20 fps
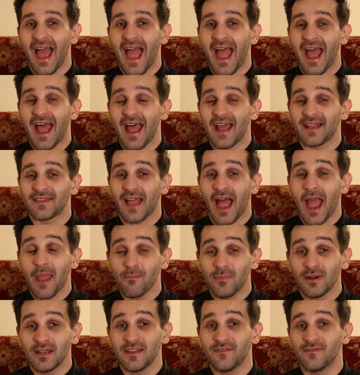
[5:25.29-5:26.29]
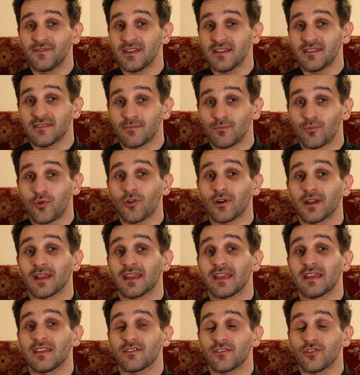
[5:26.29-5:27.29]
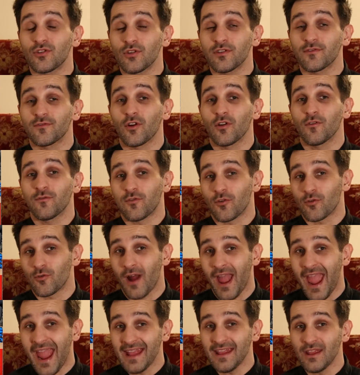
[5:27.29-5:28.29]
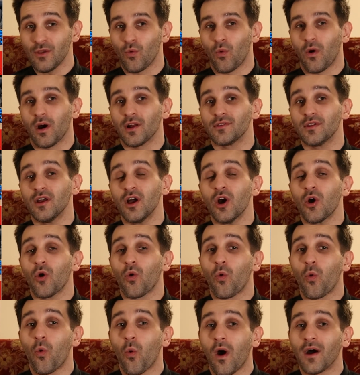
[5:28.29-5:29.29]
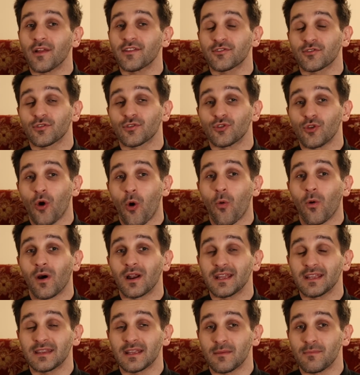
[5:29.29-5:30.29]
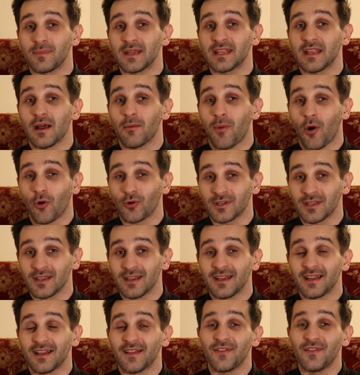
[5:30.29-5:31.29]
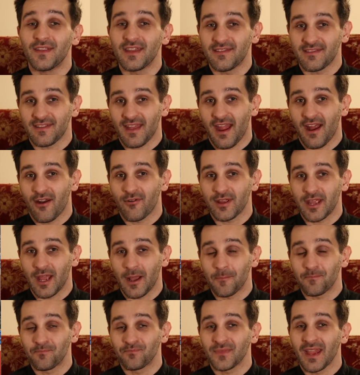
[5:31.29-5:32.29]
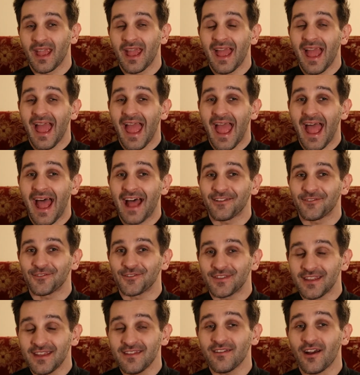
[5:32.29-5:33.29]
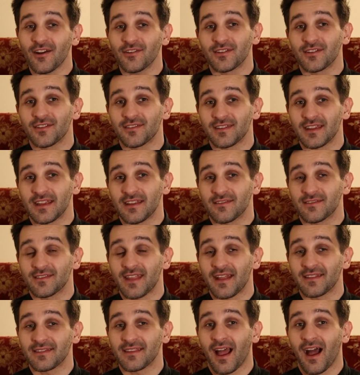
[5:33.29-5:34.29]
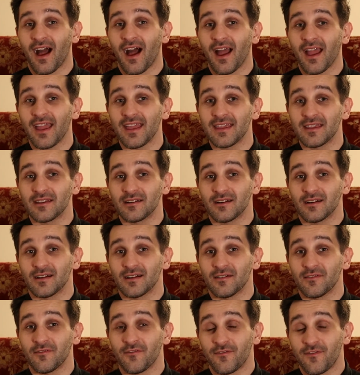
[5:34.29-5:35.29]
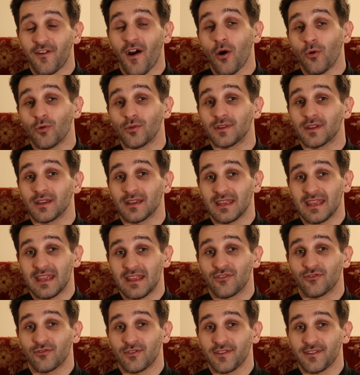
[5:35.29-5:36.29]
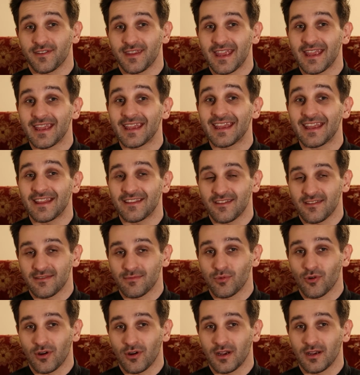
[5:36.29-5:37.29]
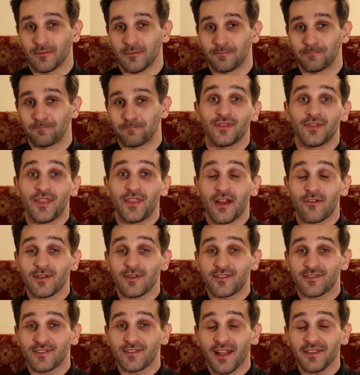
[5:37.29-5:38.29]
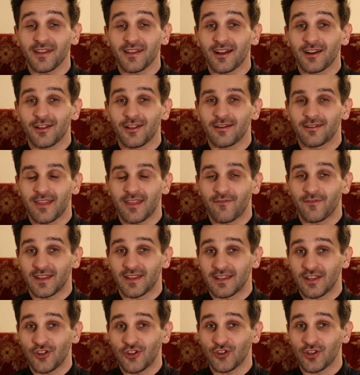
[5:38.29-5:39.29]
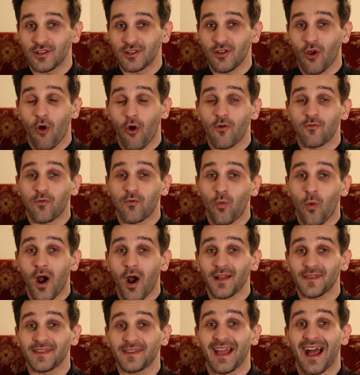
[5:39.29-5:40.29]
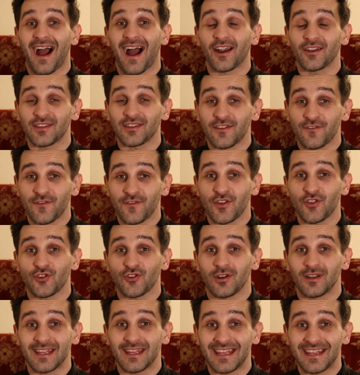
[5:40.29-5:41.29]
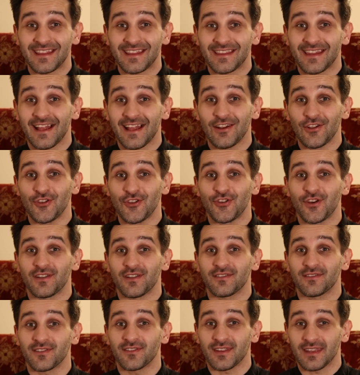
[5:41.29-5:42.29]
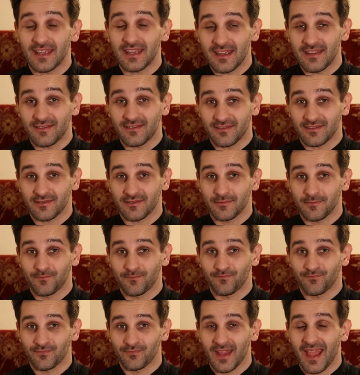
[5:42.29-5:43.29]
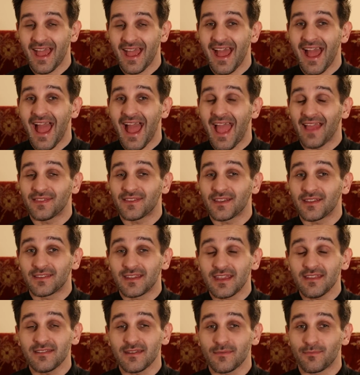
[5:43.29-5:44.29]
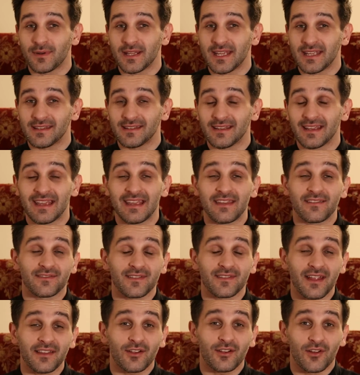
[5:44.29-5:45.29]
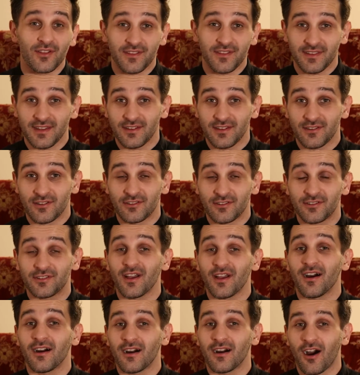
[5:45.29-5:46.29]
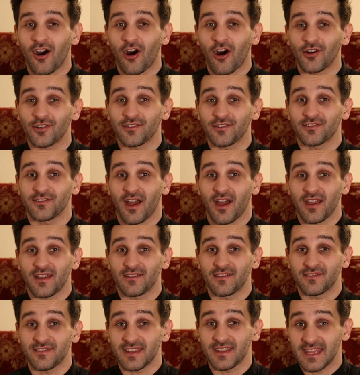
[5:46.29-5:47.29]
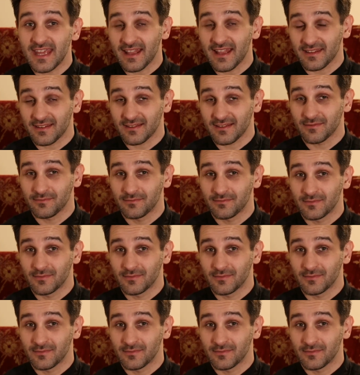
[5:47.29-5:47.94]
and I believe this book is useful for anyone who wants to know a little bit about this area. And these are the things that I found interesting in this book. There is not a clear definition of what artificial intelligence is, and the discipline is not considered a hard science yet,